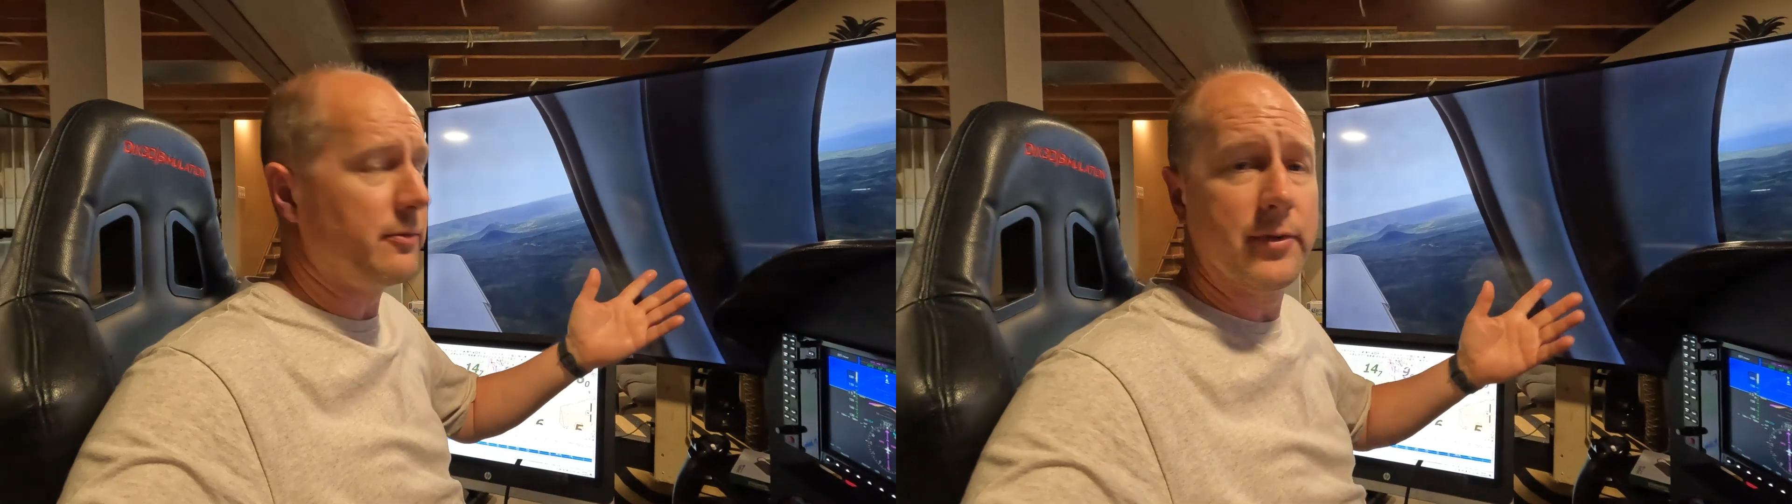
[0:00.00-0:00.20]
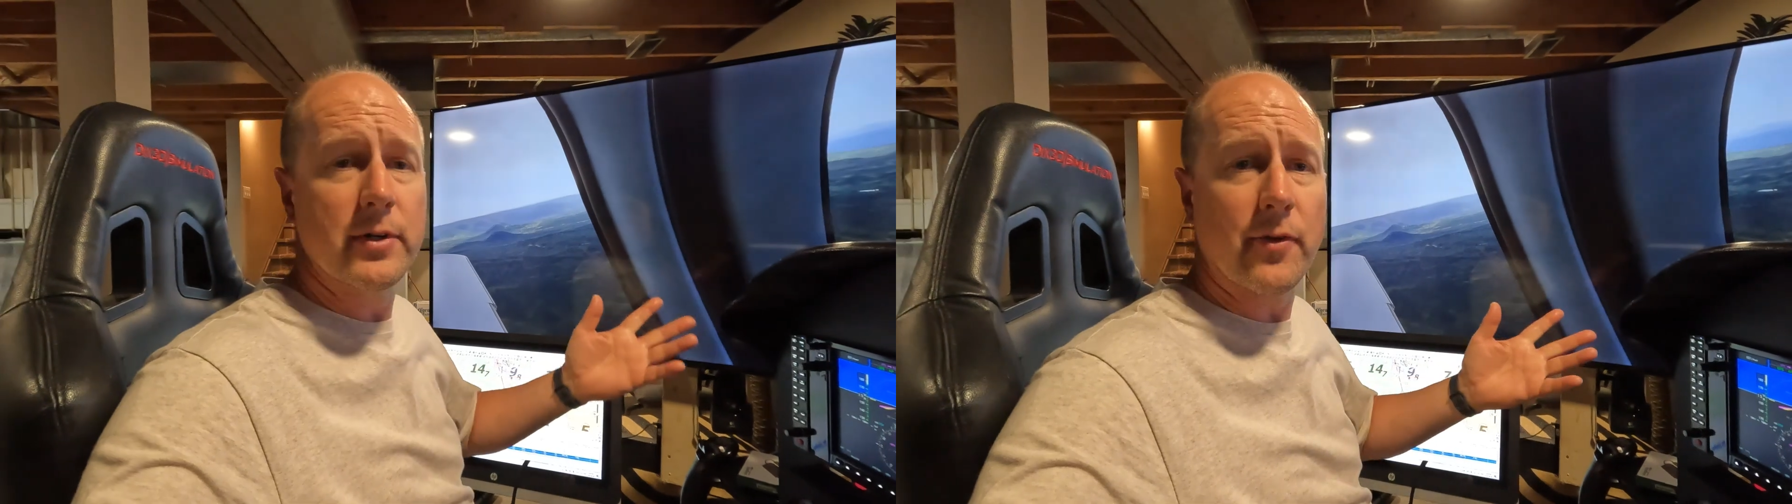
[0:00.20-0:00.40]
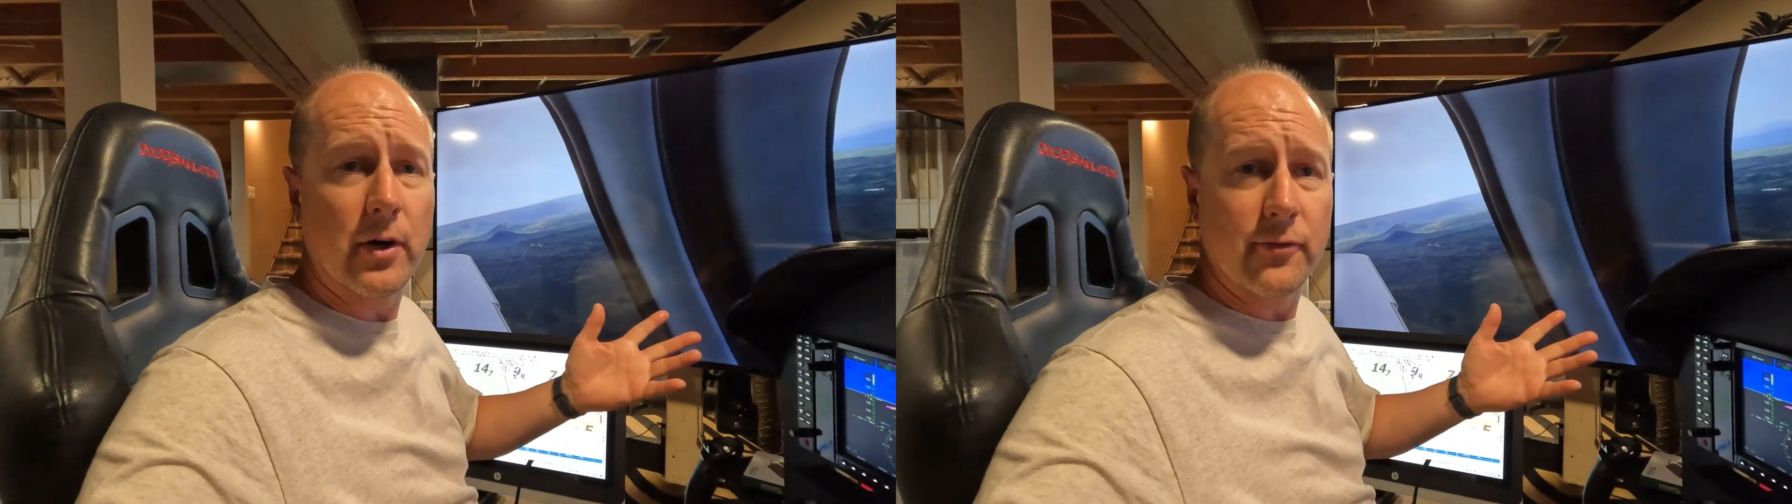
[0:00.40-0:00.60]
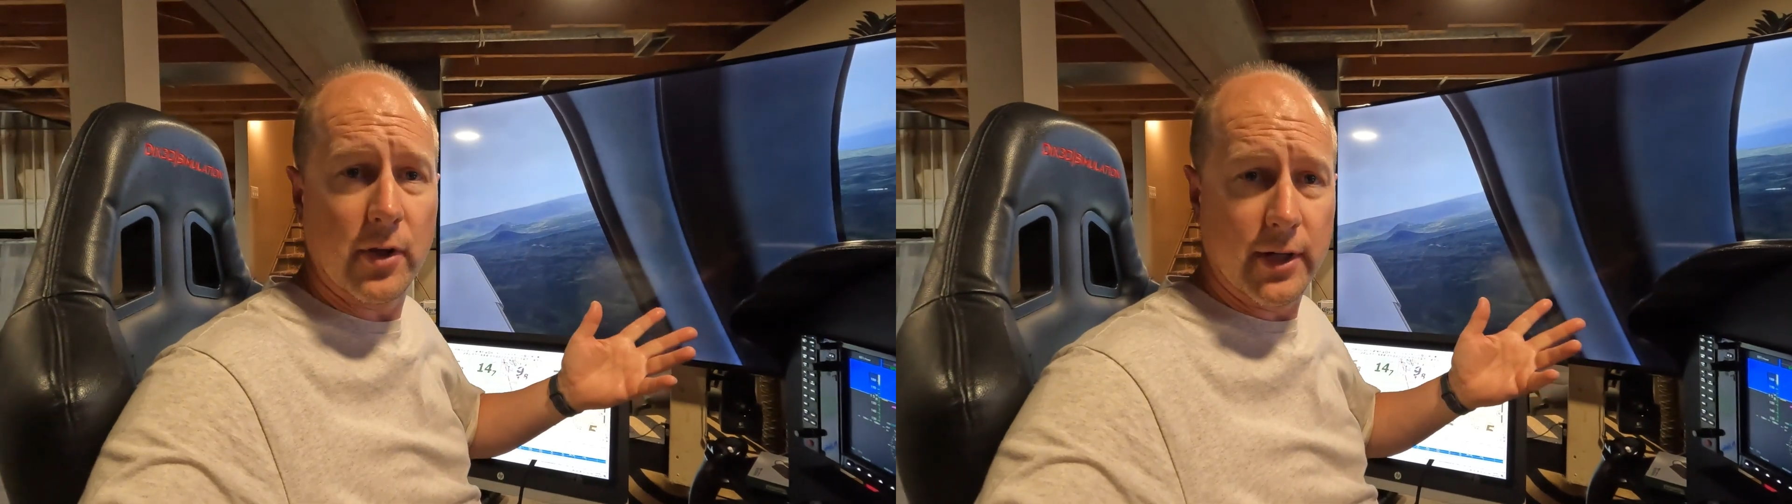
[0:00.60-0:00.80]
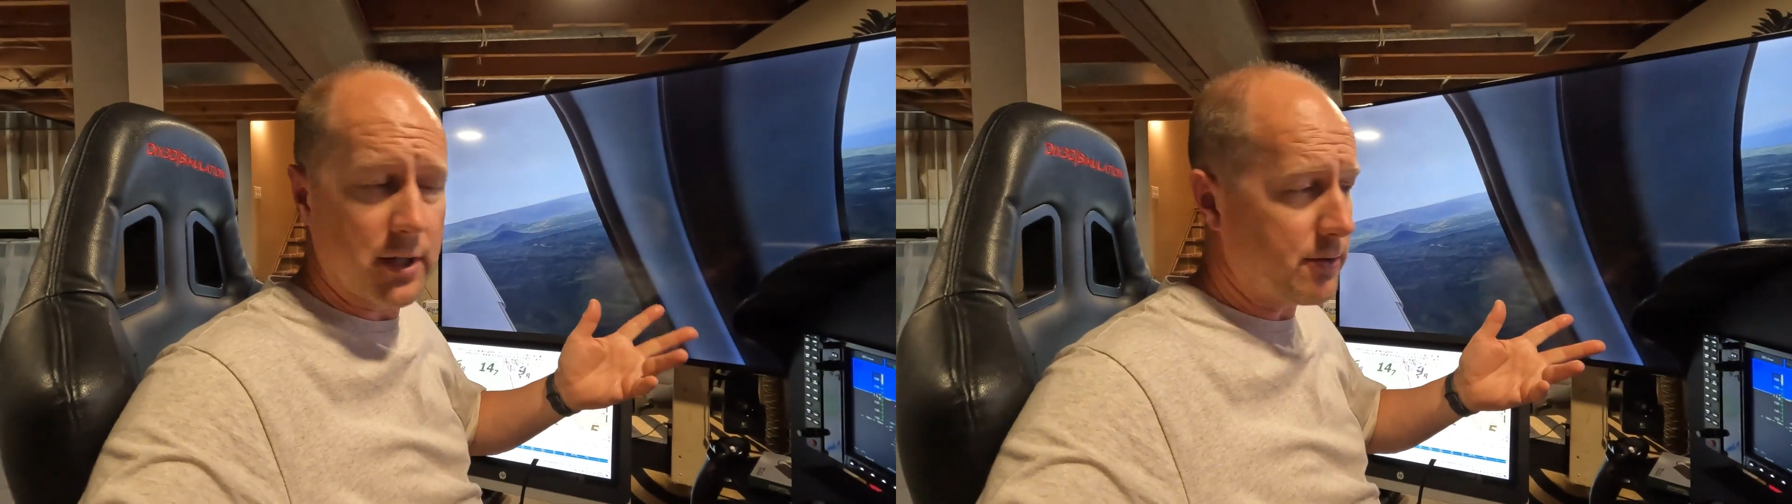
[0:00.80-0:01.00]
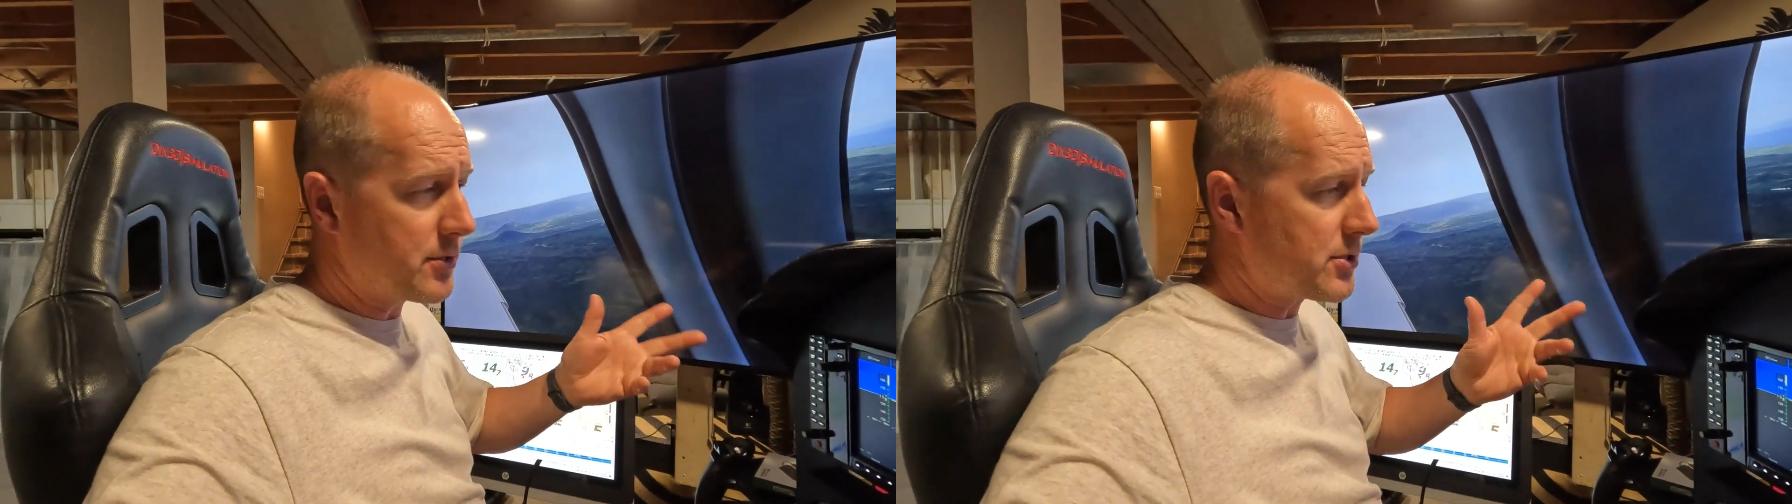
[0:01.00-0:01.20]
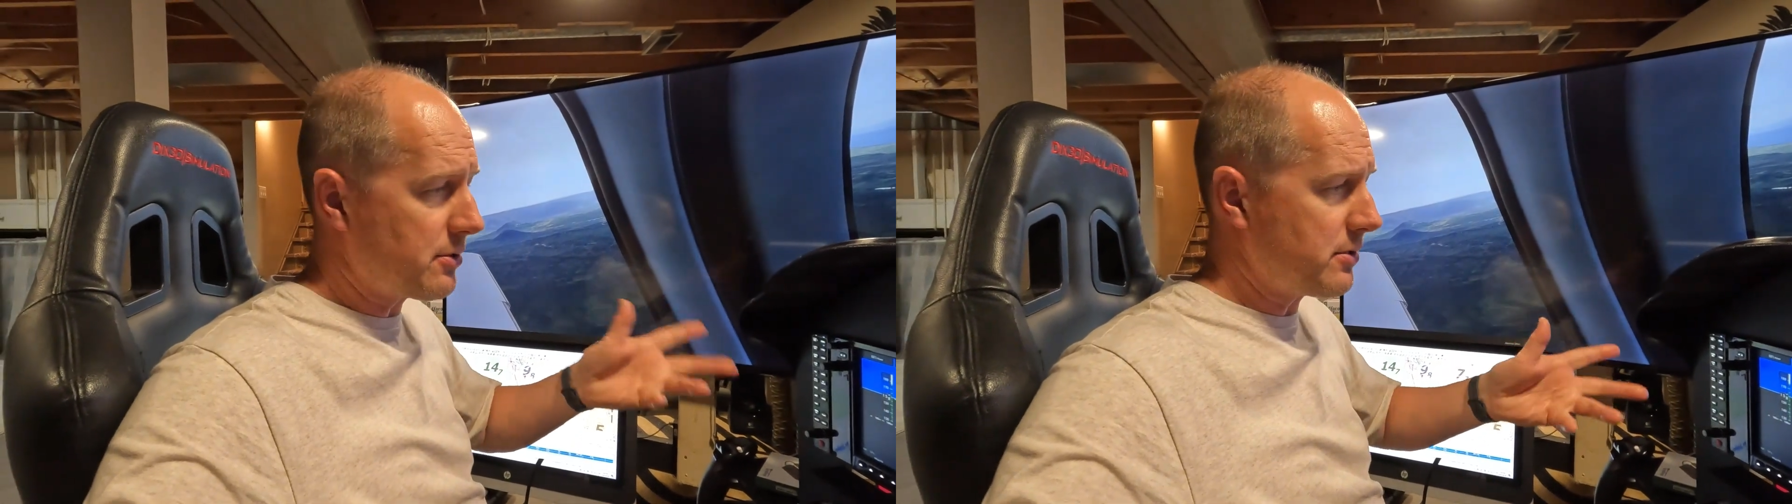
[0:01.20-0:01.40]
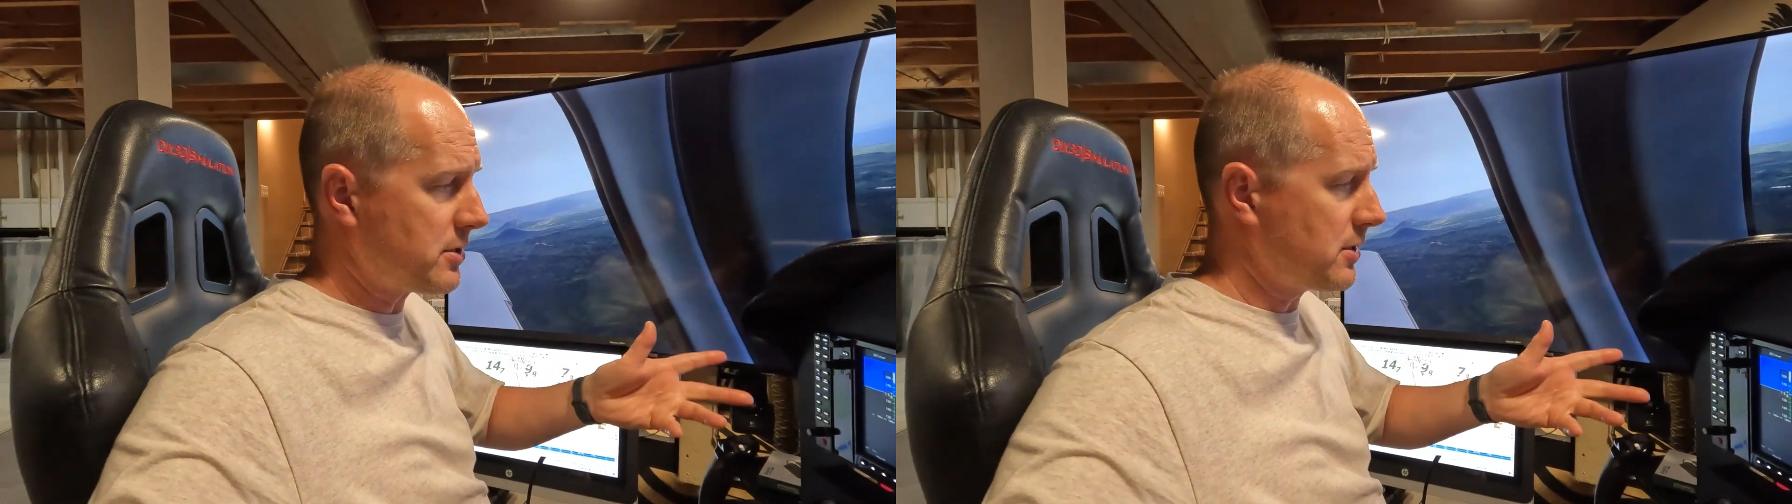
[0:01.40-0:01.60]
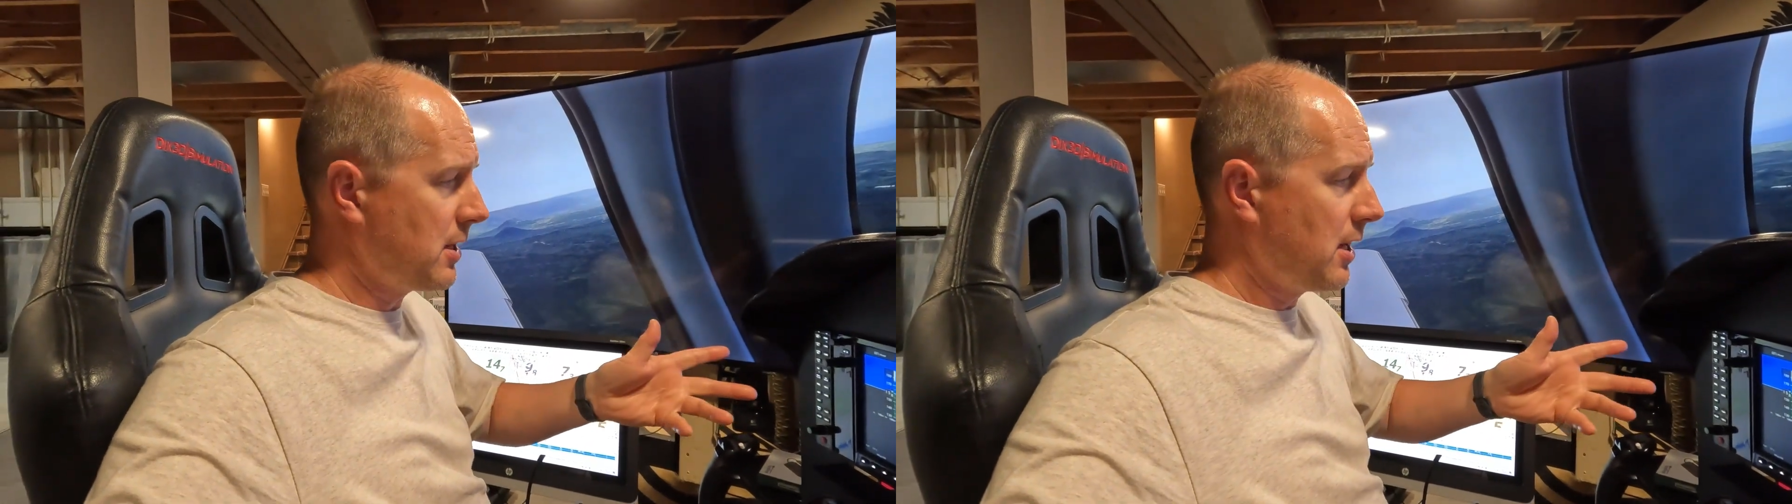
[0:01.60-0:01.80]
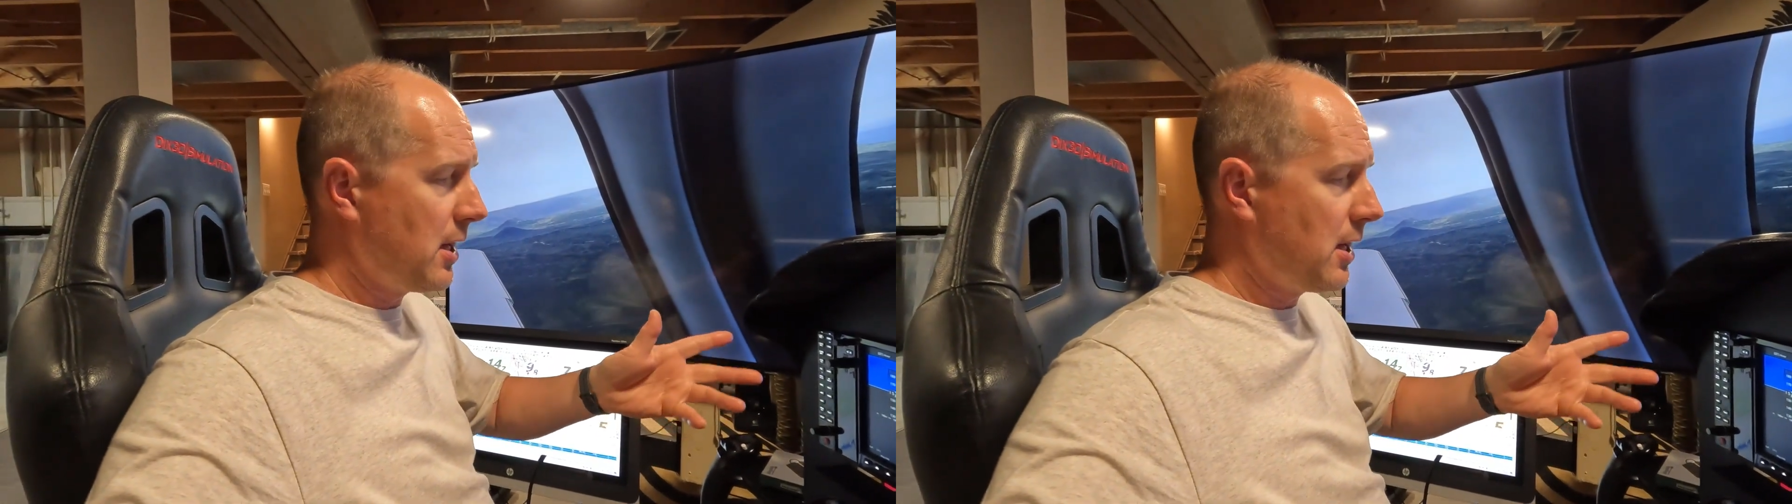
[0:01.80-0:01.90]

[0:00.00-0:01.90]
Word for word: a little VFR flying here in the Cirrus.